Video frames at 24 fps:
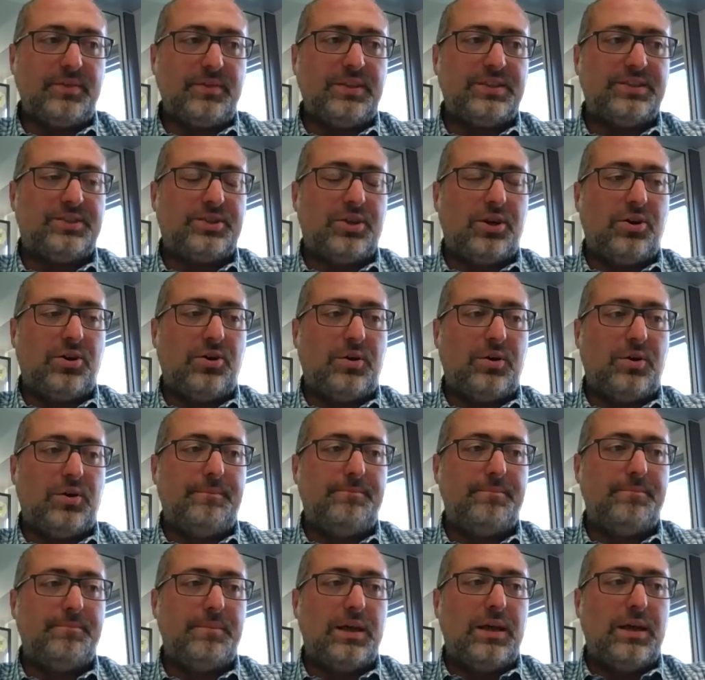
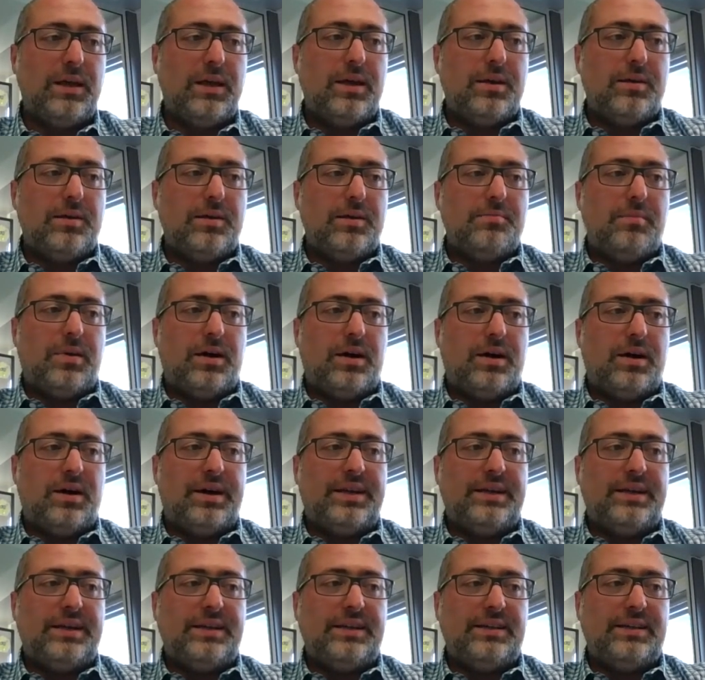So
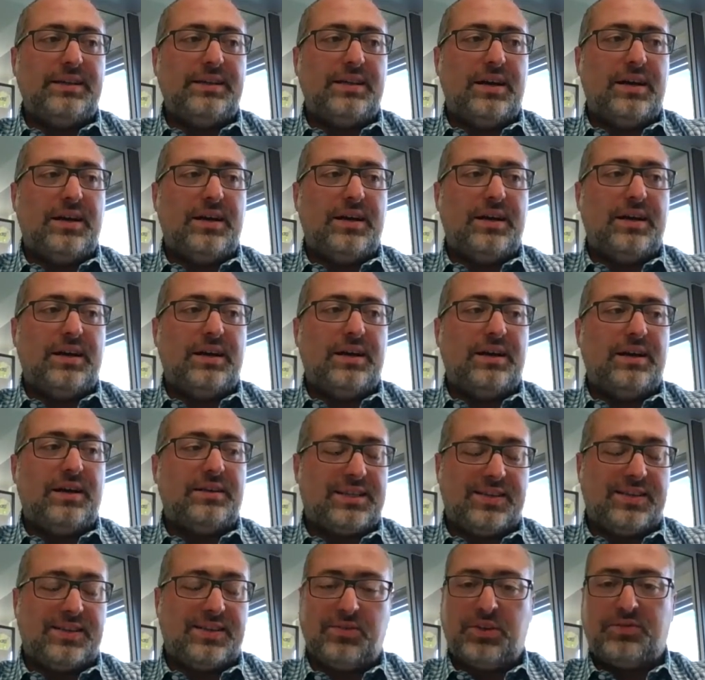
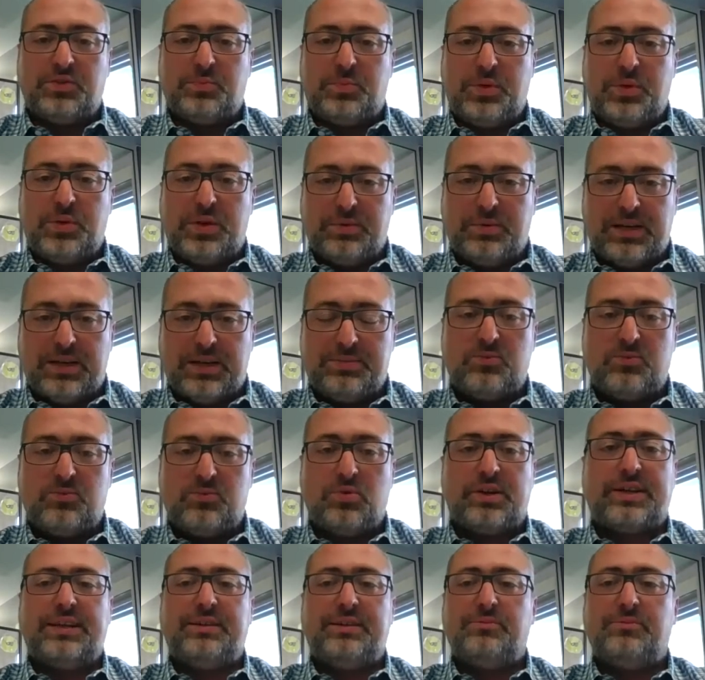several of the people I've been
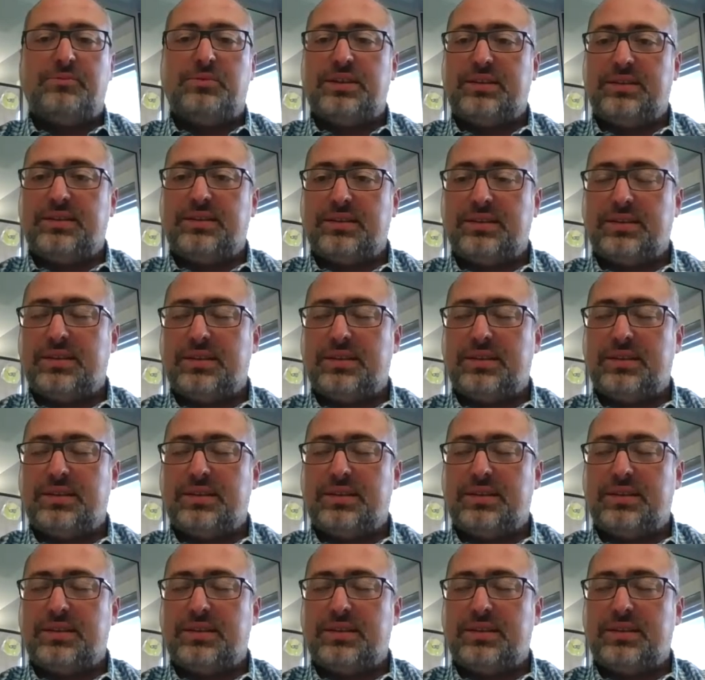working with